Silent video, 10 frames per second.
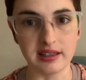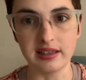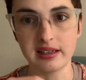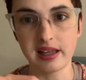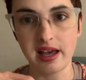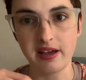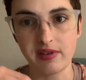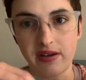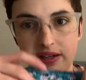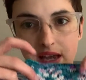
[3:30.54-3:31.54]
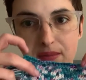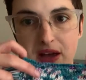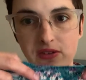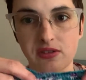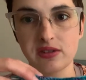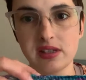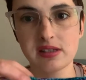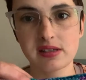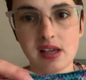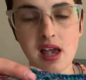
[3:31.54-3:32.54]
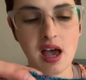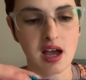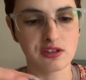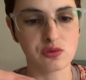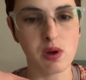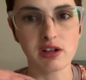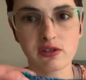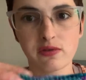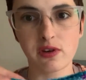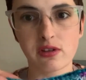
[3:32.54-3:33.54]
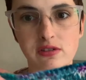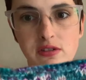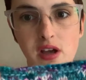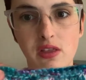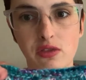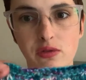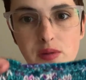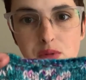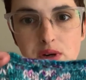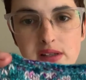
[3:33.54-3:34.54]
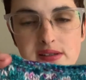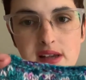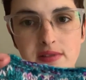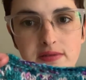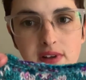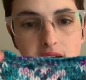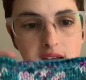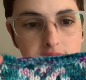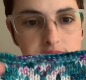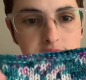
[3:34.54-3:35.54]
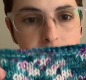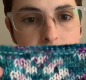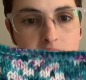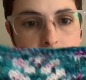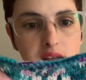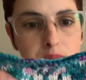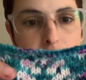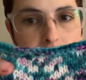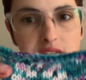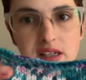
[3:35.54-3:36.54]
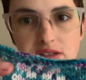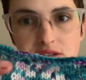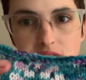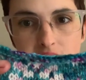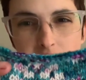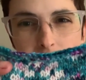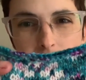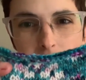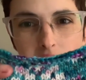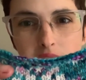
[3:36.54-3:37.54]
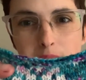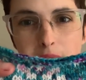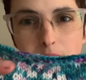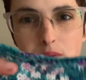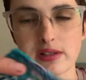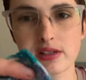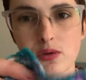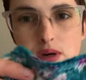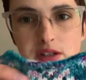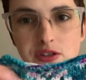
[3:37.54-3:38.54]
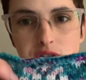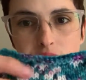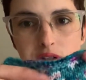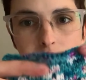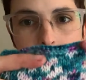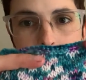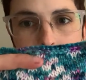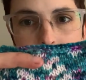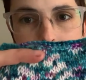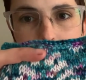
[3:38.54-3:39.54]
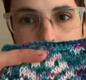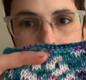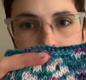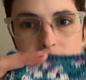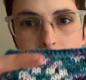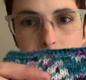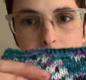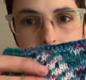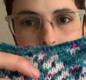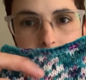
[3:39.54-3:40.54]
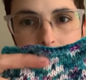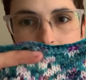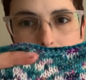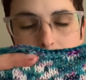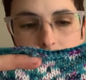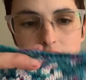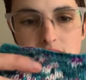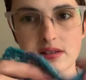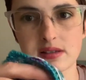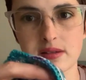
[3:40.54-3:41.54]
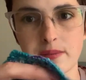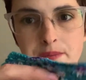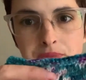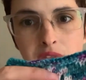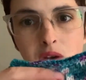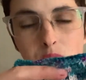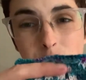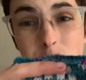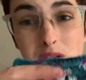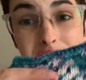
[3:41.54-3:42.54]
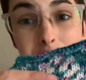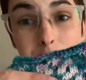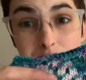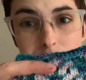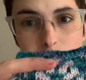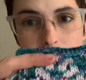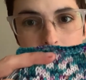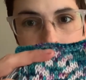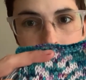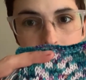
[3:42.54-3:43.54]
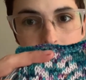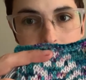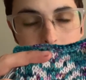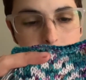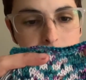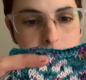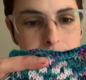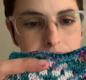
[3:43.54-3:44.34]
love how it came out. So this, I swatched first on 3.75s and I blocked it yesterday. I wasn't quite sure how I felt about the fabric. It seems like it's, especially when it was blocking, it seemed